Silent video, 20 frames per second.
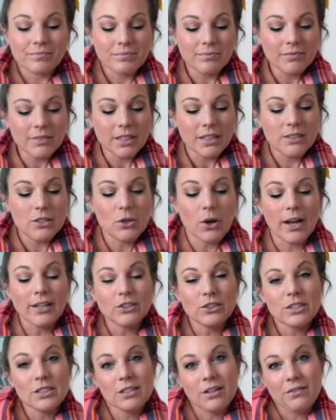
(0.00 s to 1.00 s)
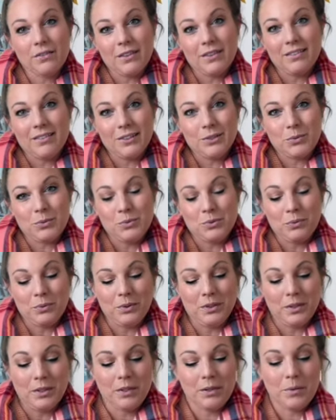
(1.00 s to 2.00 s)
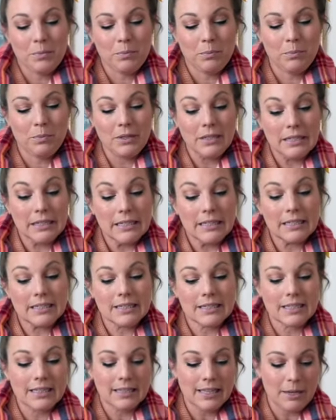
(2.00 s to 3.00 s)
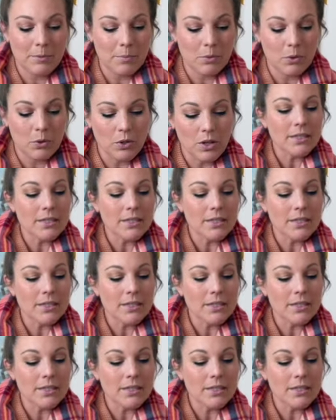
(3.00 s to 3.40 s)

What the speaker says: So I just thought that this was a really neat label.